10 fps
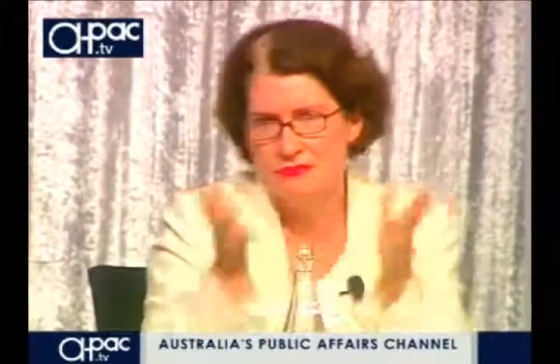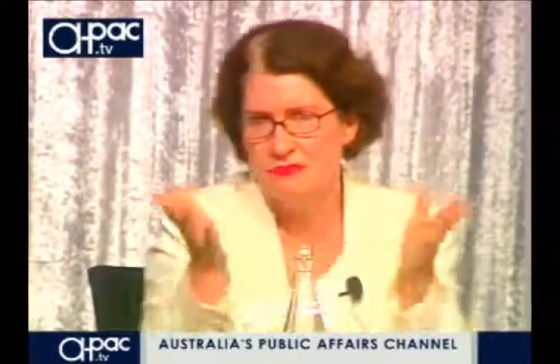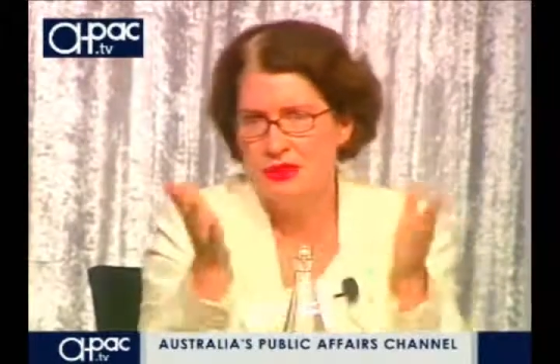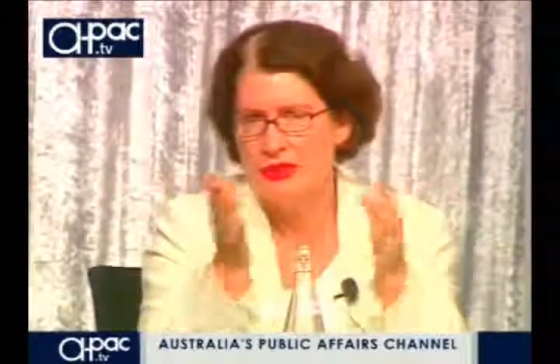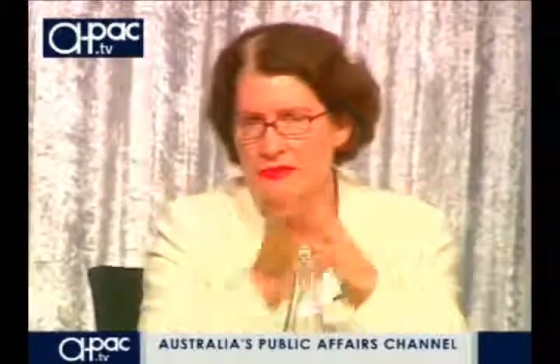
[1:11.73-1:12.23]

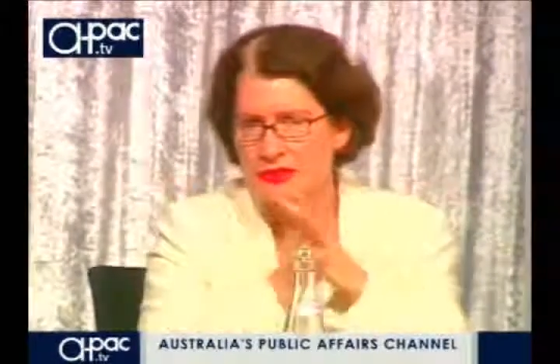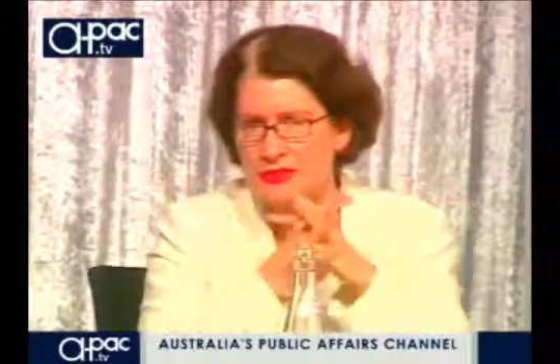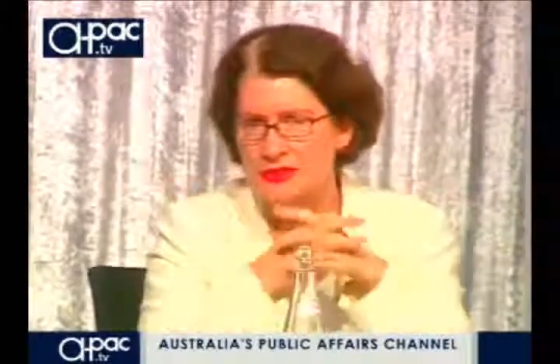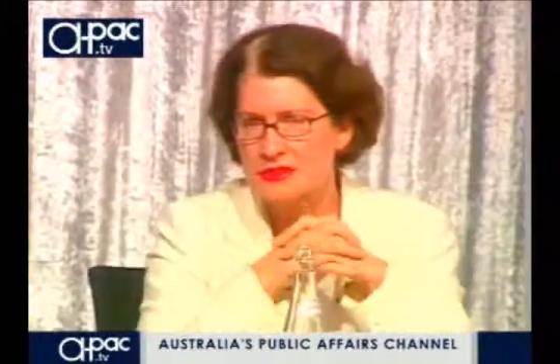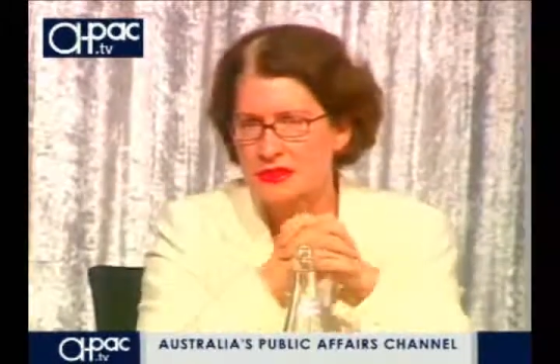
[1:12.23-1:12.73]
okay. Well,
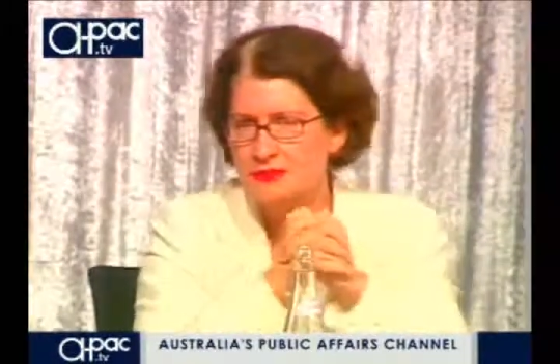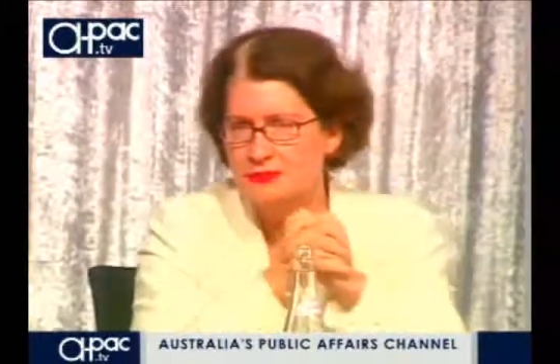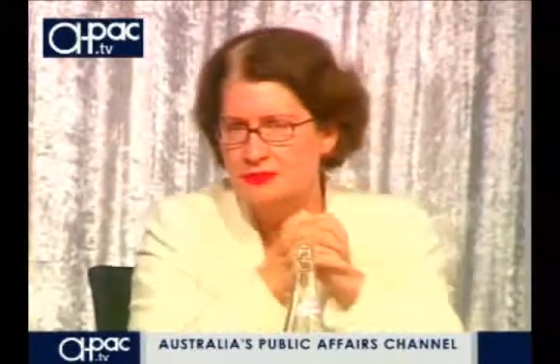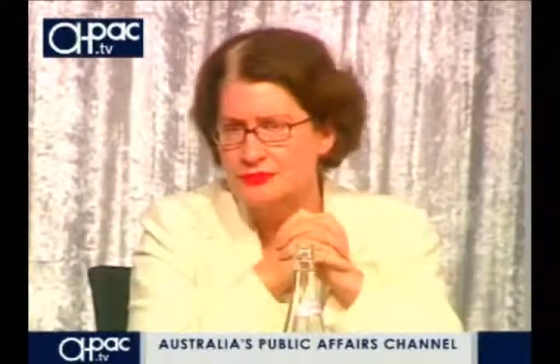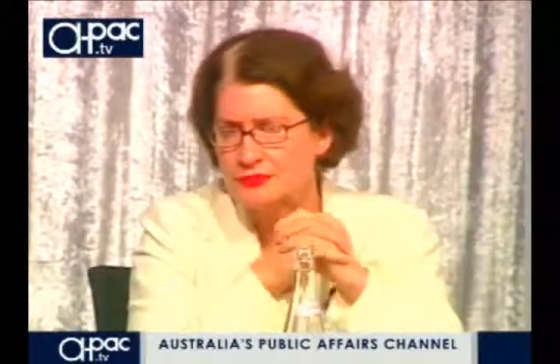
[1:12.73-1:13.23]
let's go to
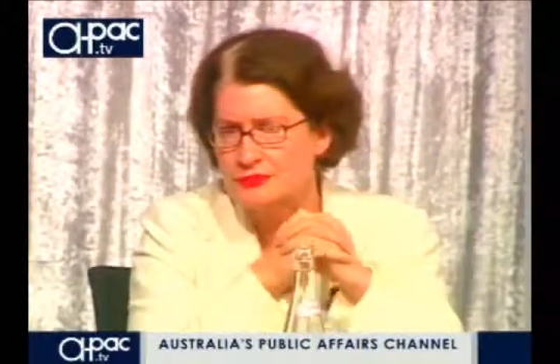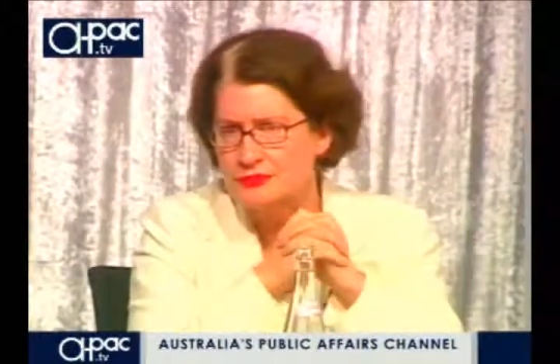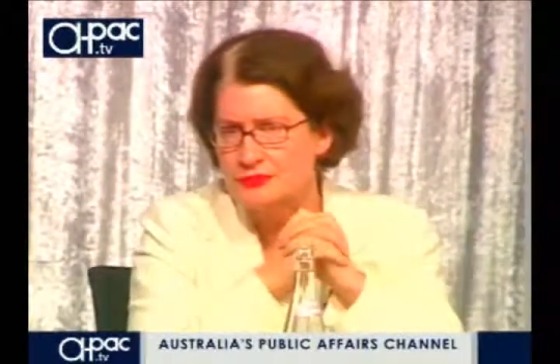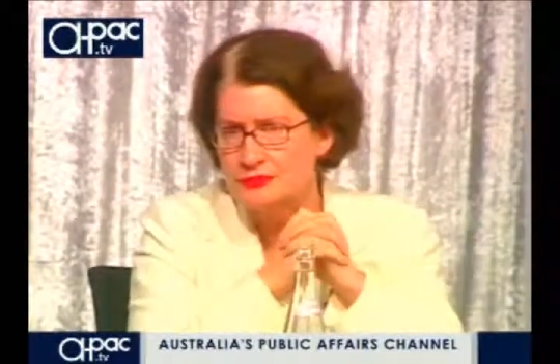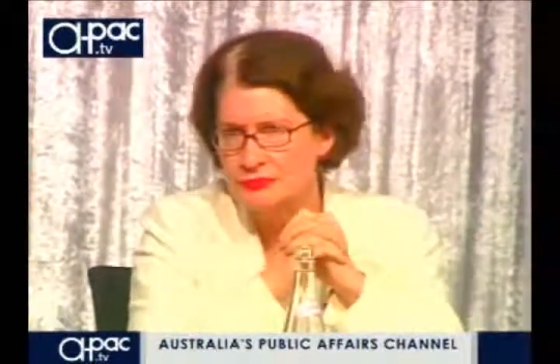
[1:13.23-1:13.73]
someone who
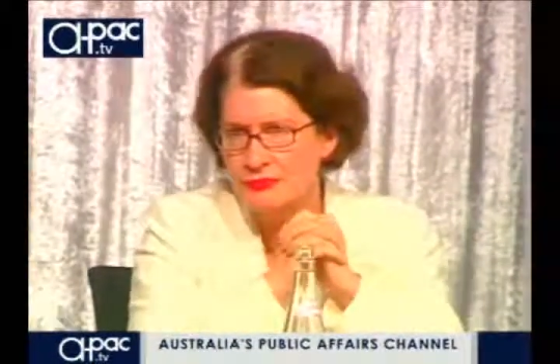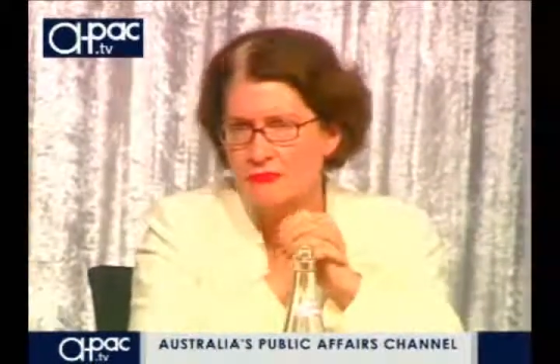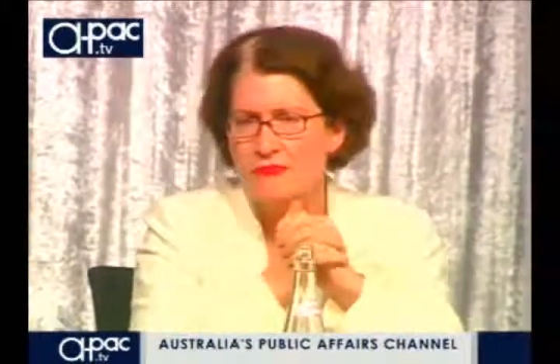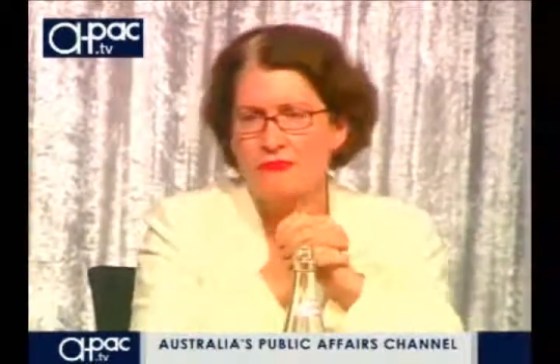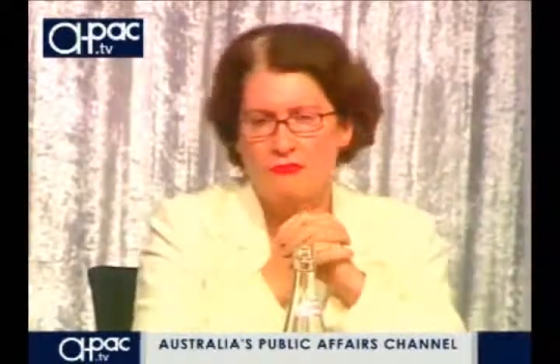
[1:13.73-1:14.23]
knows what the
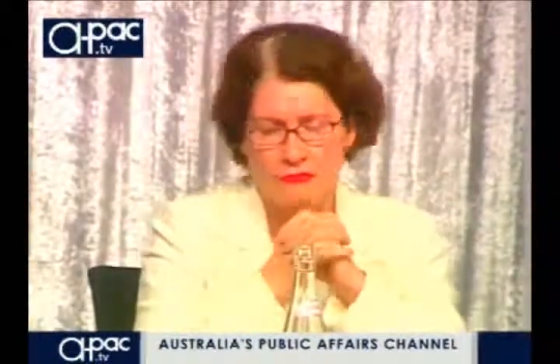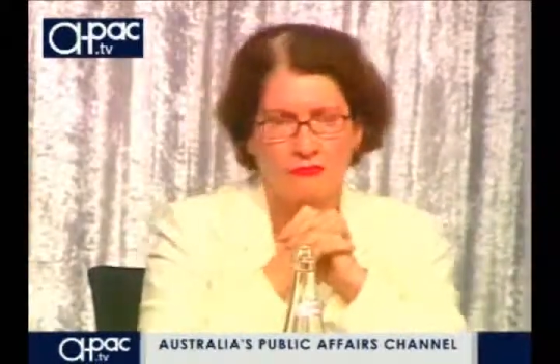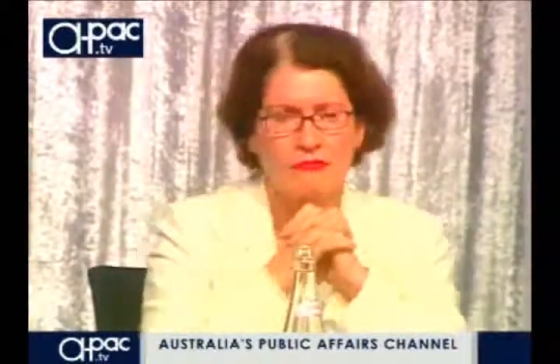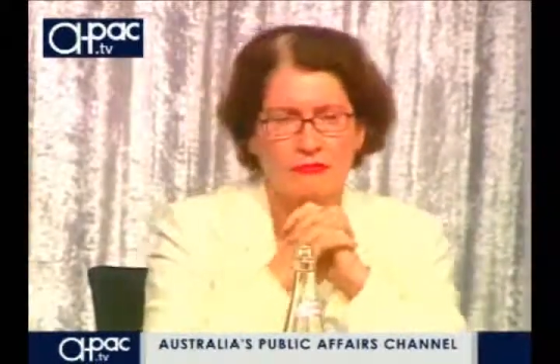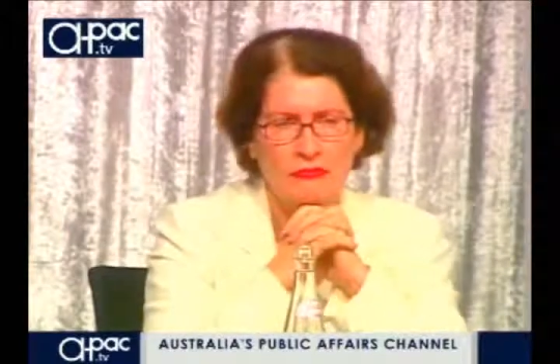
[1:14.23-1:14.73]
exclusions are
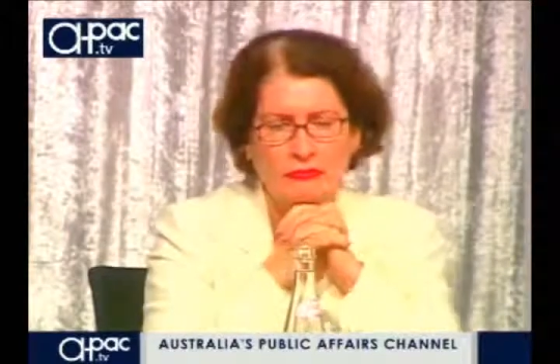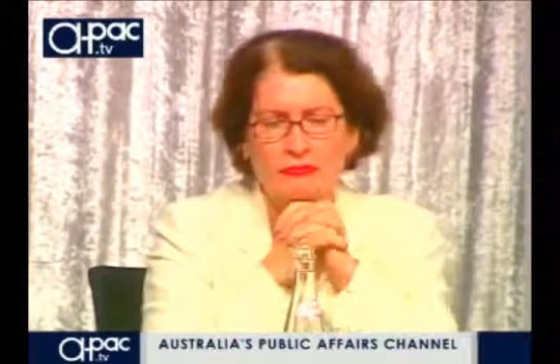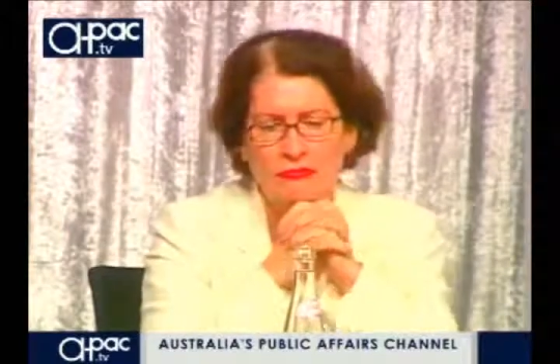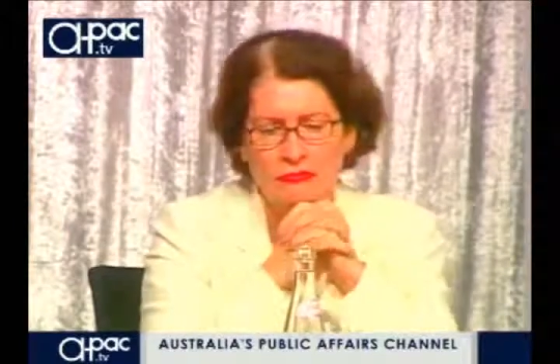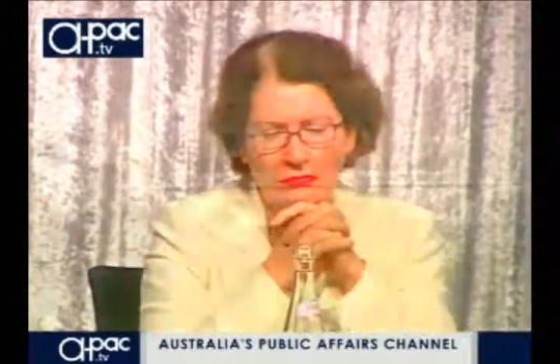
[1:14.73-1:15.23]
more or less.